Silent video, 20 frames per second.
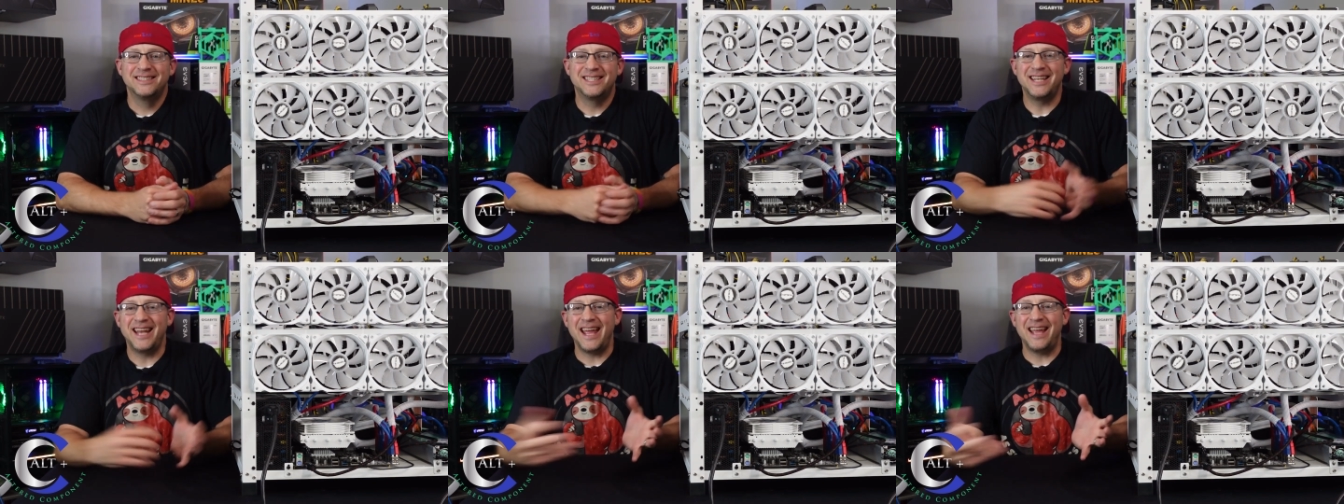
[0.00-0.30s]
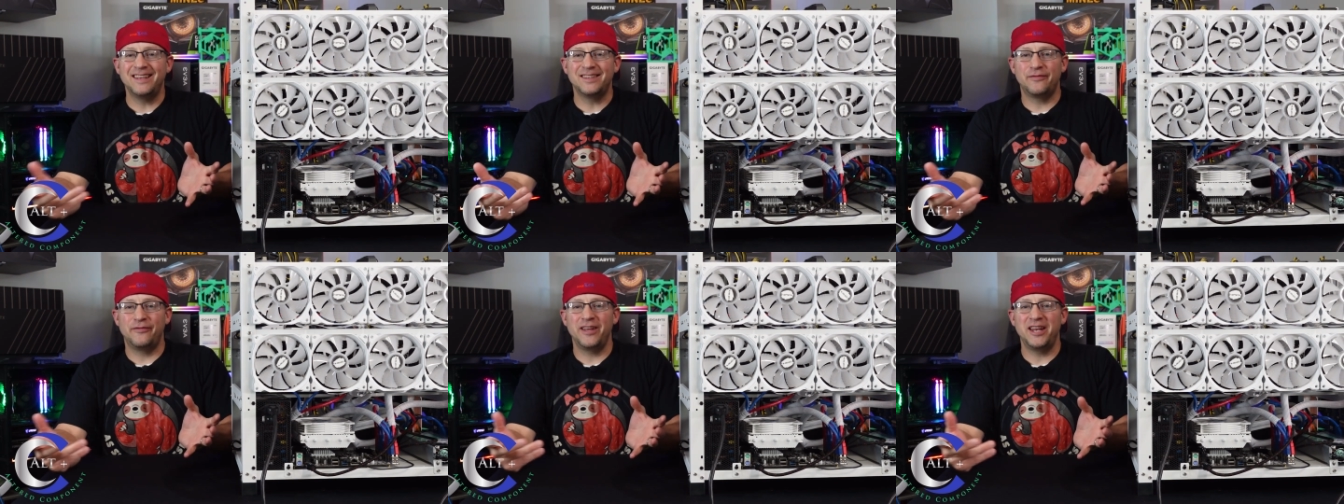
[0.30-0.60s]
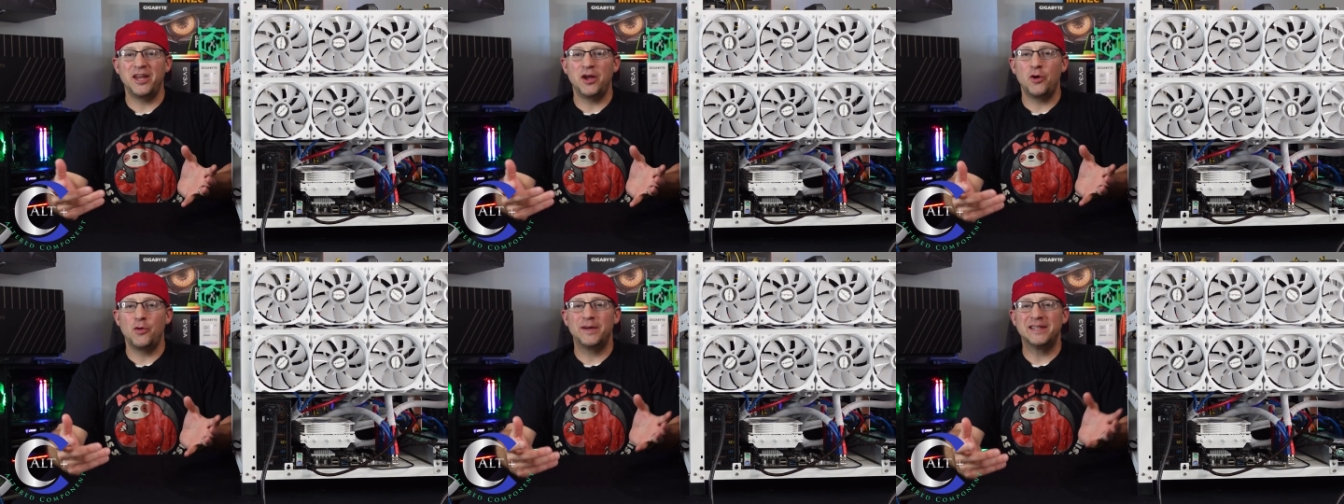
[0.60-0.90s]
Today's
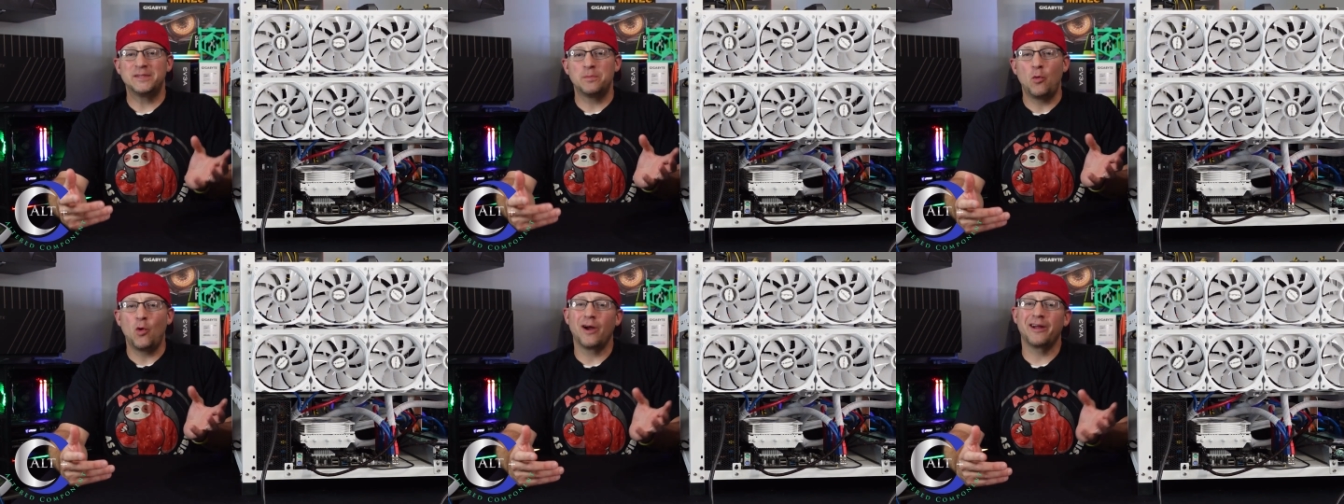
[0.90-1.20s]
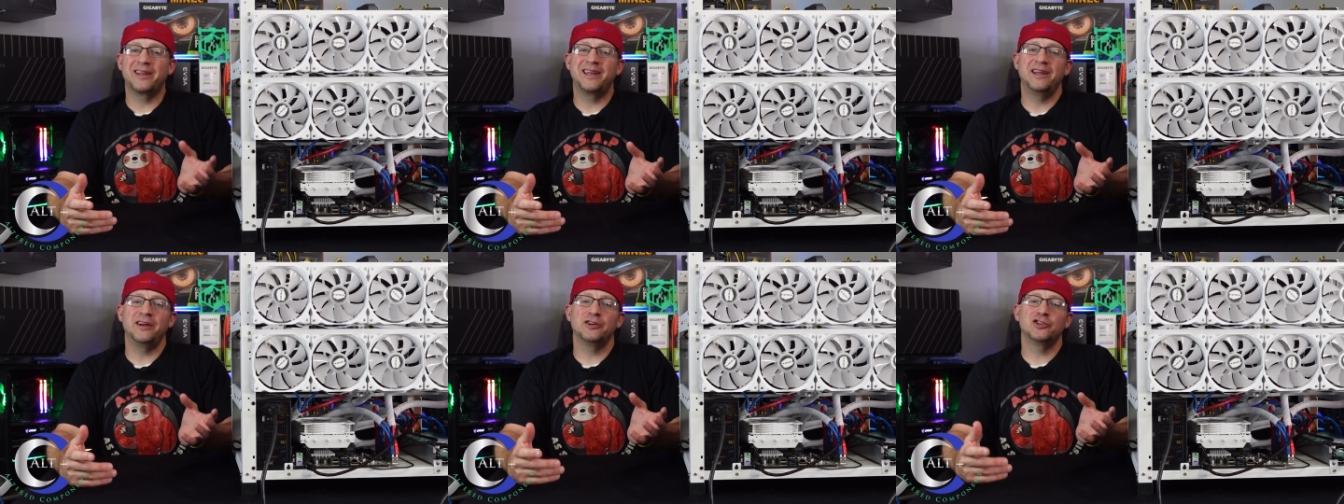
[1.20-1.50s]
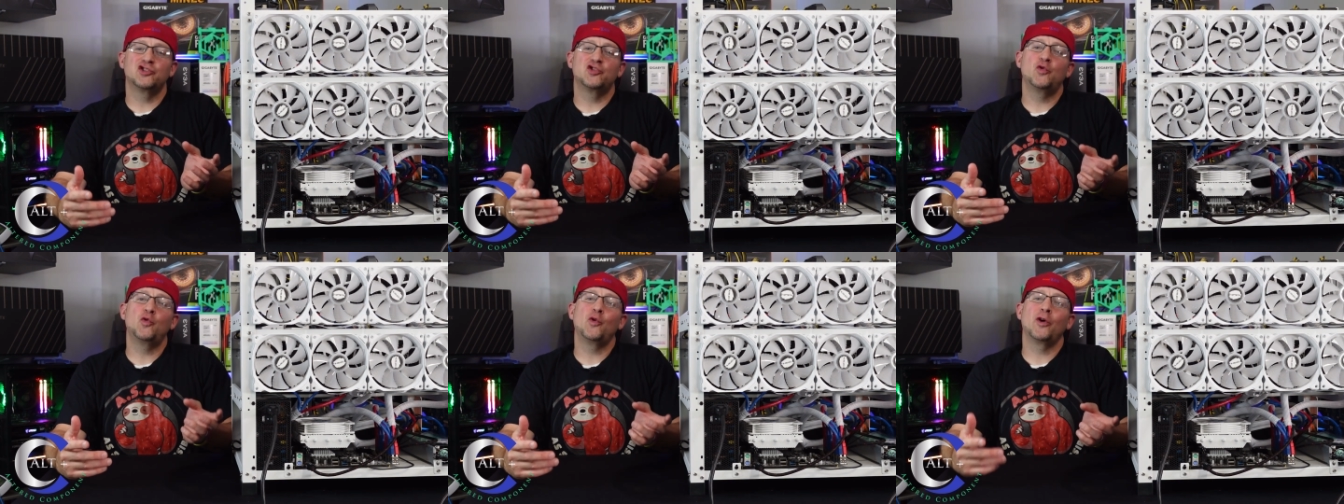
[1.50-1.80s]
video is more
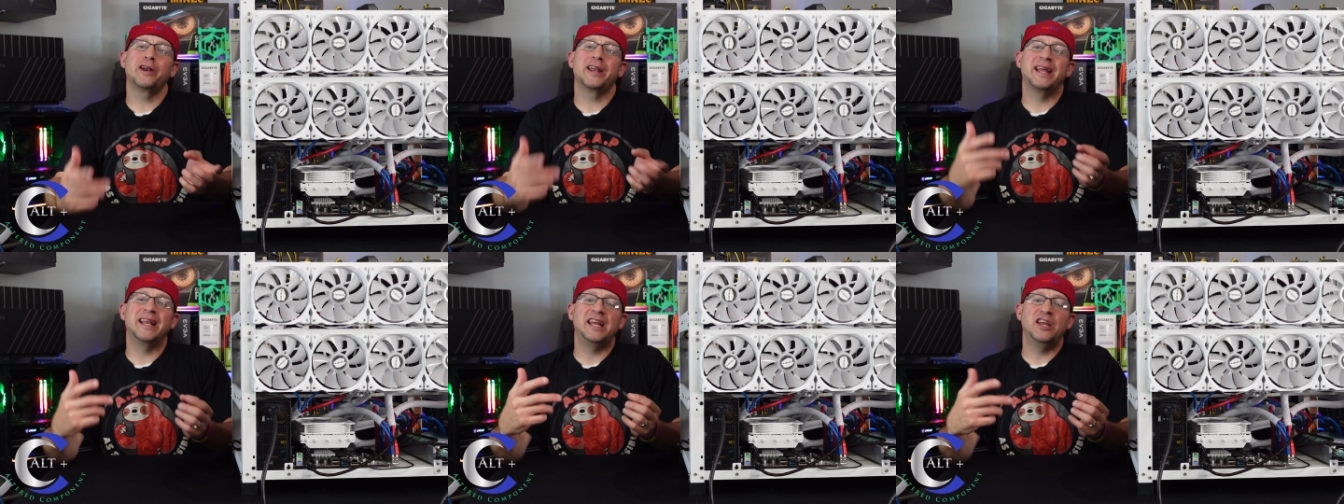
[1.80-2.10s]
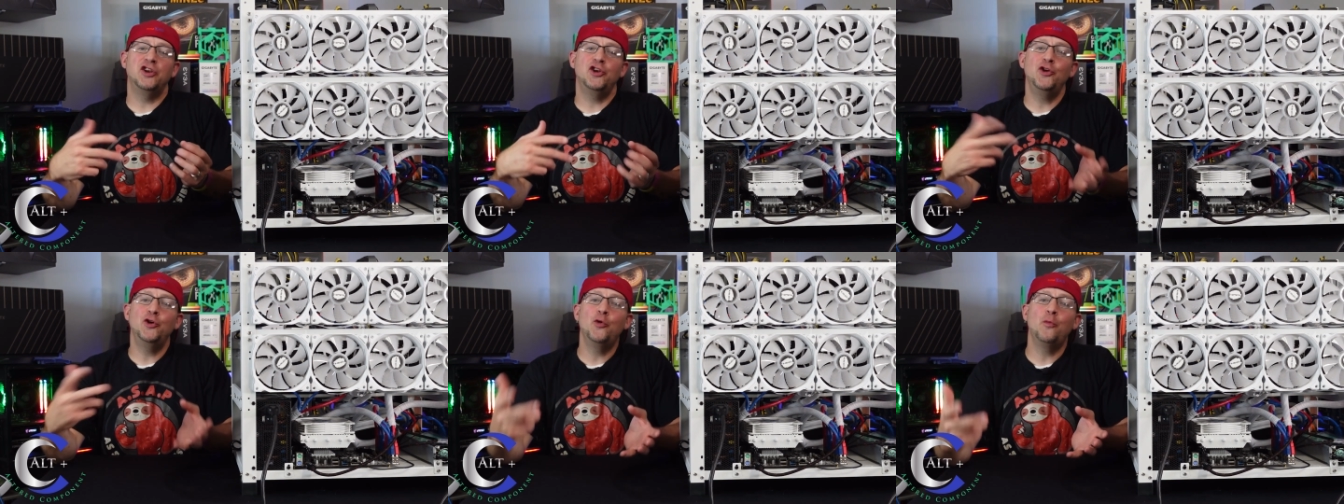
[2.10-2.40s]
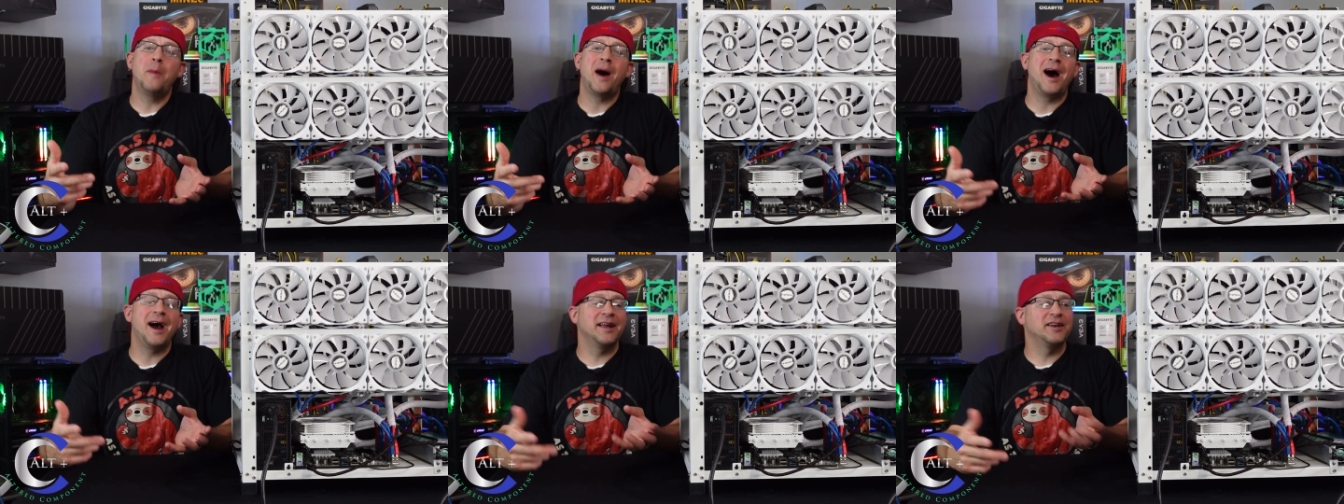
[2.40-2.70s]
geared toward any new
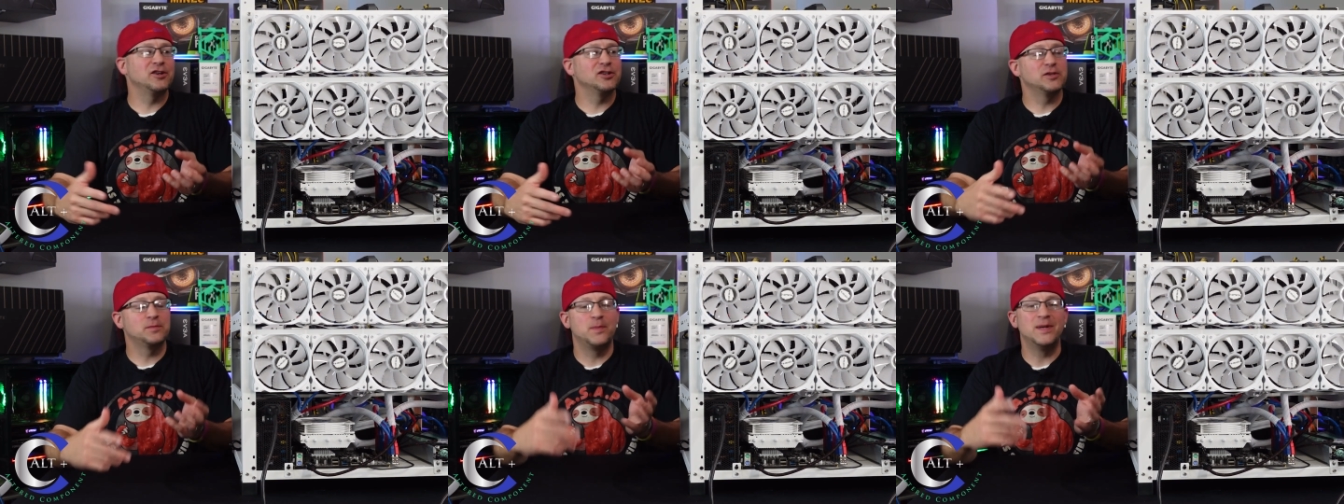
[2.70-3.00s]
miners,